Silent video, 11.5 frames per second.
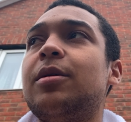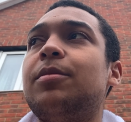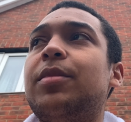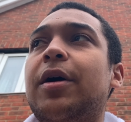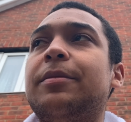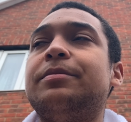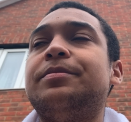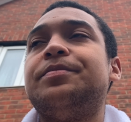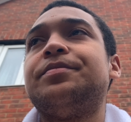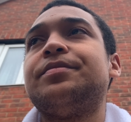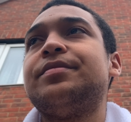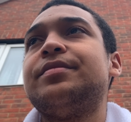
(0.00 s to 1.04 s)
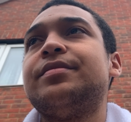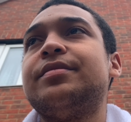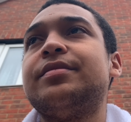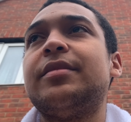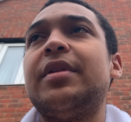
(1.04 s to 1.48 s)
But
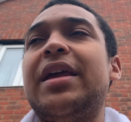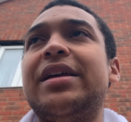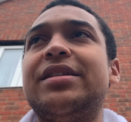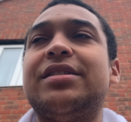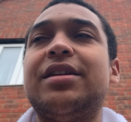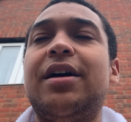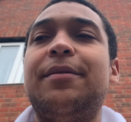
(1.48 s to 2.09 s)
it's